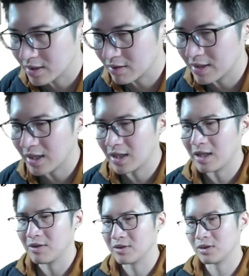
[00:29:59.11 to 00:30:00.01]
So that
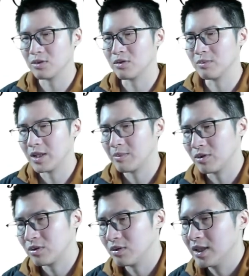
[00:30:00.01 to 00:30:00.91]
allows you to be able
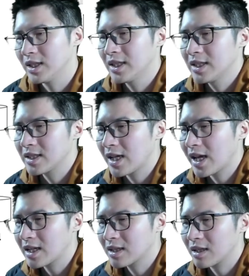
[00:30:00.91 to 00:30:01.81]
to
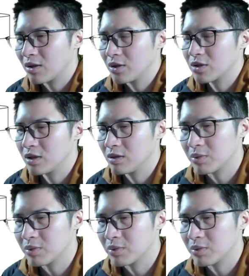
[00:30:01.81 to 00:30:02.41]
take the original